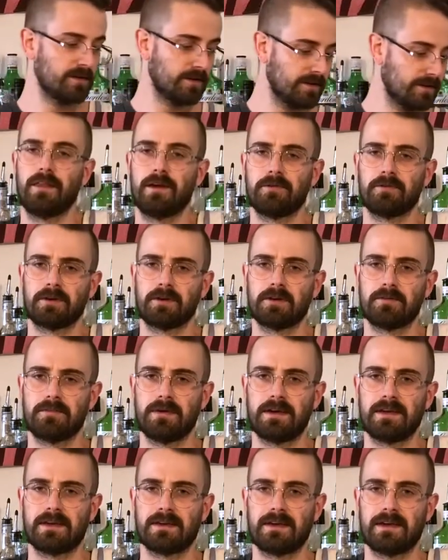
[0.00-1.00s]
Now we're going to
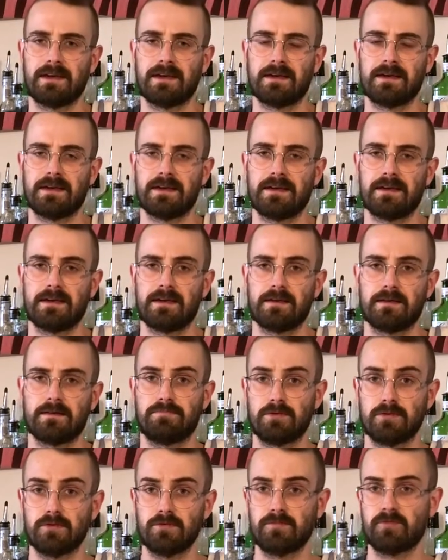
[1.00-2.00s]
make a
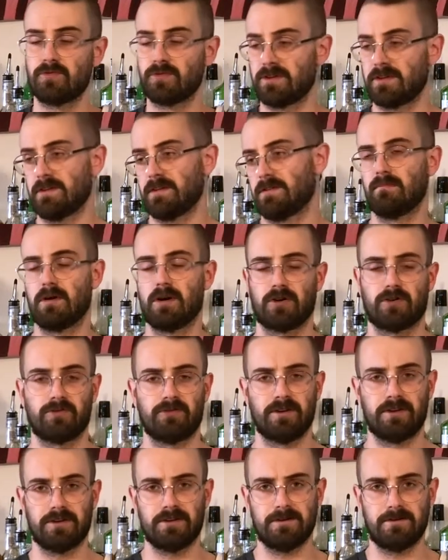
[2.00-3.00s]
blueberry
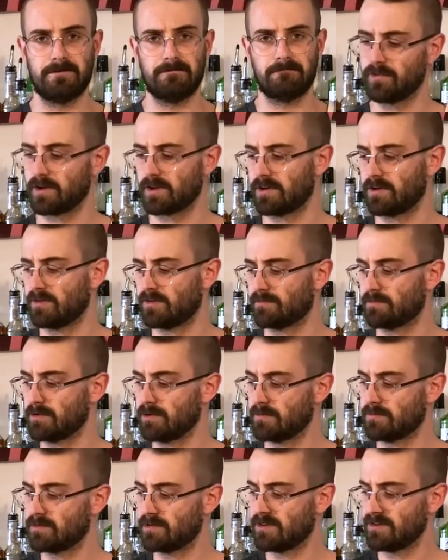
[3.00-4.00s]
margarita. We're going to use
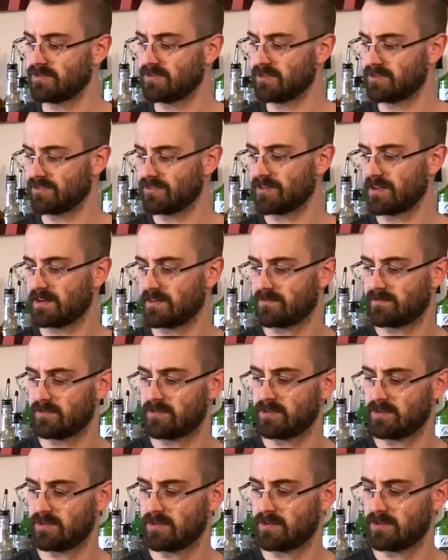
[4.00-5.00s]
blueberries instead of
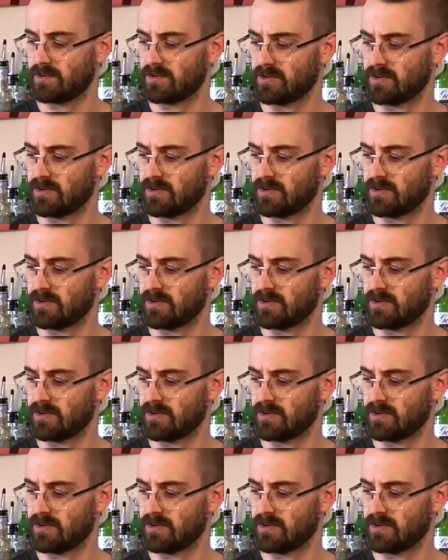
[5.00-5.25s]
the